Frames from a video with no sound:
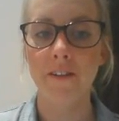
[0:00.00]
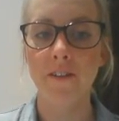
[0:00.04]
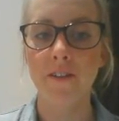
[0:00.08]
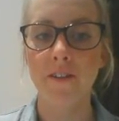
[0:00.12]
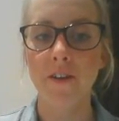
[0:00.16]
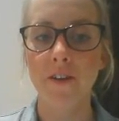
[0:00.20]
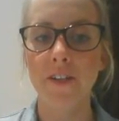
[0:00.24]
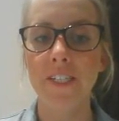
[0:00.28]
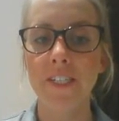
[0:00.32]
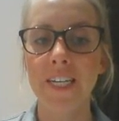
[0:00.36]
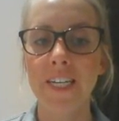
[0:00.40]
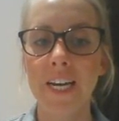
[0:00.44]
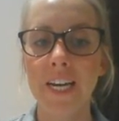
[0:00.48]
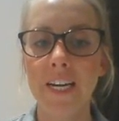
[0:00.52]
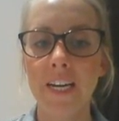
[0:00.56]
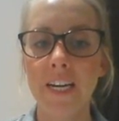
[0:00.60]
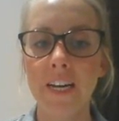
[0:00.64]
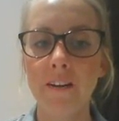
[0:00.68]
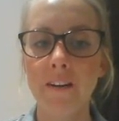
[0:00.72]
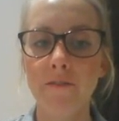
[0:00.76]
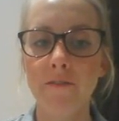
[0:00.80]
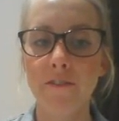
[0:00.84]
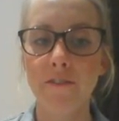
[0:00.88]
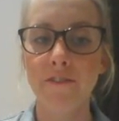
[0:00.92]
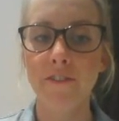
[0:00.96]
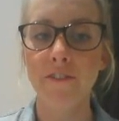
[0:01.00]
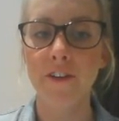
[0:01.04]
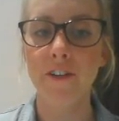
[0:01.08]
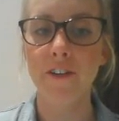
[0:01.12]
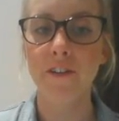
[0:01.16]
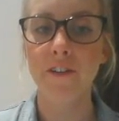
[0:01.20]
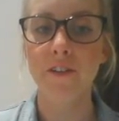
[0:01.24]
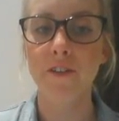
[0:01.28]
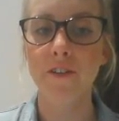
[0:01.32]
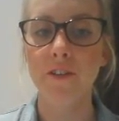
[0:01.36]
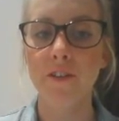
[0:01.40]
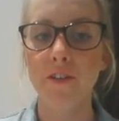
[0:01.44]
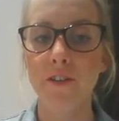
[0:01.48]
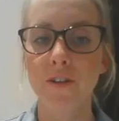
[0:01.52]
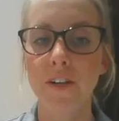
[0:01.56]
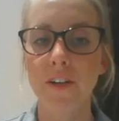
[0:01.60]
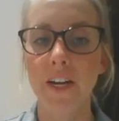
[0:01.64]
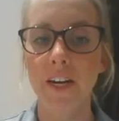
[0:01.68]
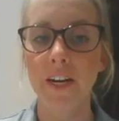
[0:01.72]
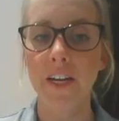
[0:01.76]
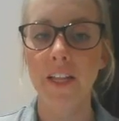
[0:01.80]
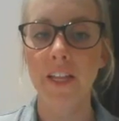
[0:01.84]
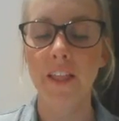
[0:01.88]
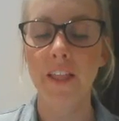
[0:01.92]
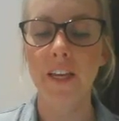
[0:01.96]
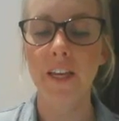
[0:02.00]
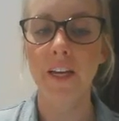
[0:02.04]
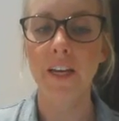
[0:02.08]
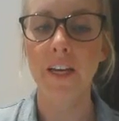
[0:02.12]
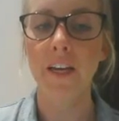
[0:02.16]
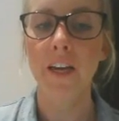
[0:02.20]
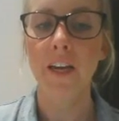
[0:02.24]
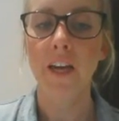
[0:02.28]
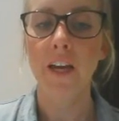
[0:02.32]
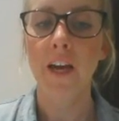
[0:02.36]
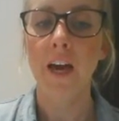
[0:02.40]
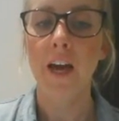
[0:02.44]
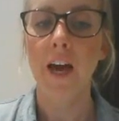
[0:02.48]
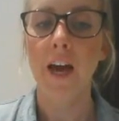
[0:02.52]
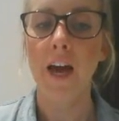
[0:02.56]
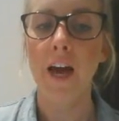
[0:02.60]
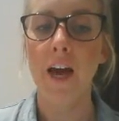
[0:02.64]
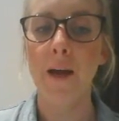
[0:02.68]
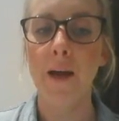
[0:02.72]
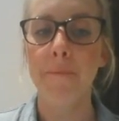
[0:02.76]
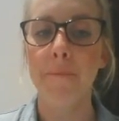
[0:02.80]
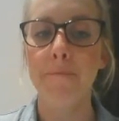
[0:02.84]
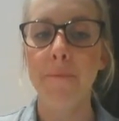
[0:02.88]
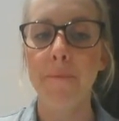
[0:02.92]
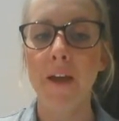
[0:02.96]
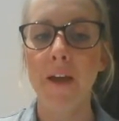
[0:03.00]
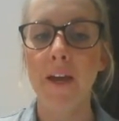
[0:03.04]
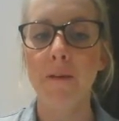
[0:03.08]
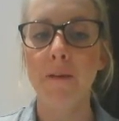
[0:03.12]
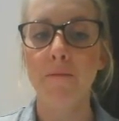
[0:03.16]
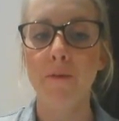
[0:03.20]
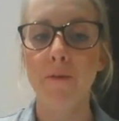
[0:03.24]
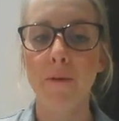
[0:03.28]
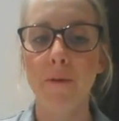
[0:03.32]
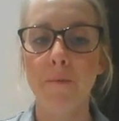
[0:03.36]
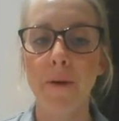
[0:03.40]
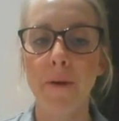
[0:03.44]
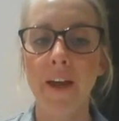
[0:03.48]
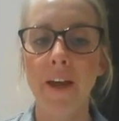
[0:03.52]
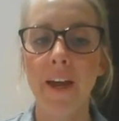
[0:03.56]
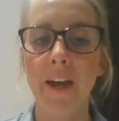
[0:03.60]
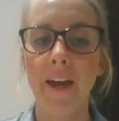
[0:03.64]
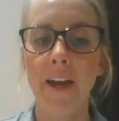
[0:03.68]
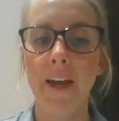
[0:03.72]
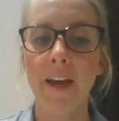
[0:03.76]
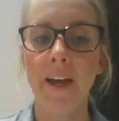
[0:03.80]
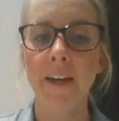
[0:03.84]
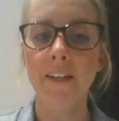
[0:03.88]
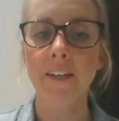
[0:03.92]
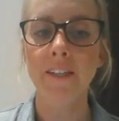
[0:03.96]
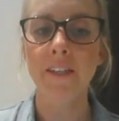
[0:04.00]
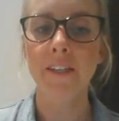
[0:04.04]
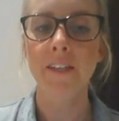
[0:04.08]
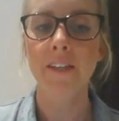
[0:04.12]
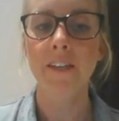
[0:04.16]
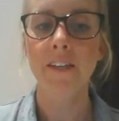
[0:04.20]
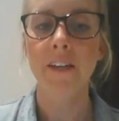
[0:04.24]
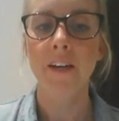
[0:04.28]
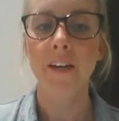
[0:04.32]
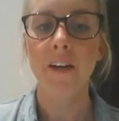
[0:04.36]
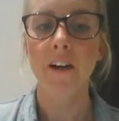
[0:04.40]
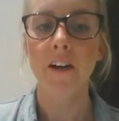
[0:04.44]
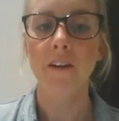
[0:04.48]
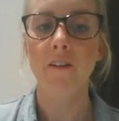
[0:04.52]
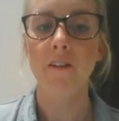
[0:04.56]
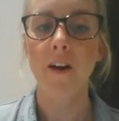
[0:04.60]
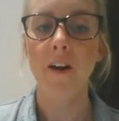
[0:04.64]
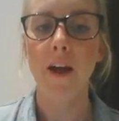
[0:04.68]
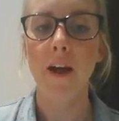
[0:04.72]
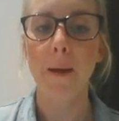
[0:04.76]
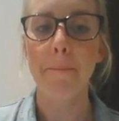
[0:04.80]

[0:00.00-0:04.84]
So technique refers to anything being prepared, right?